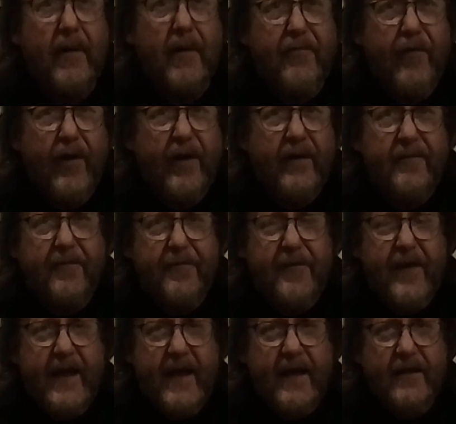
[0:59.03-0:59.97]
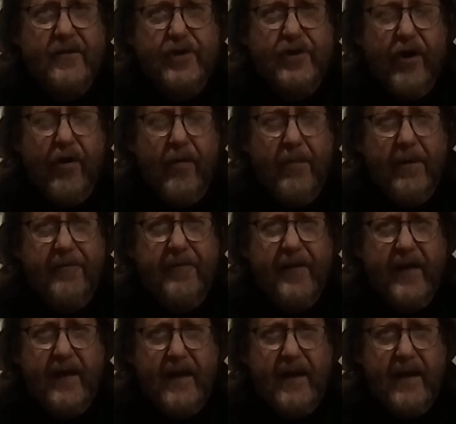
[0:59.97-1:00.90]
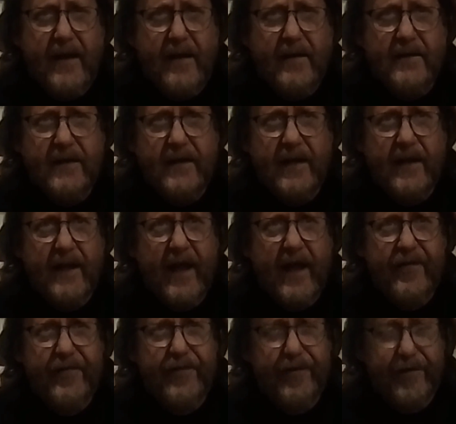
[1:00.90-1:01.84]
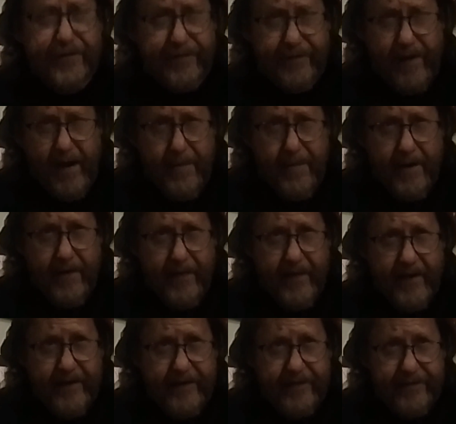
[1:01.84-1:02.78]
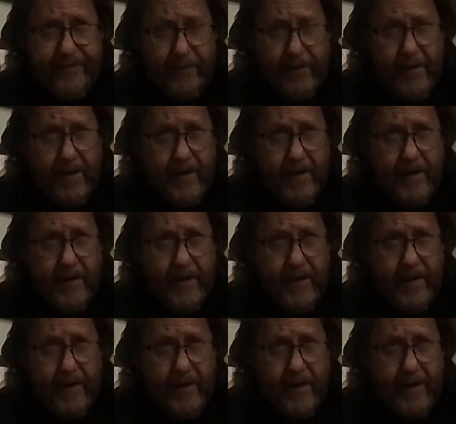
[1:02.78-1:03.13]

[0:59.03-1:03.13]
my friend Fee at Jeremy Fee has to say about this.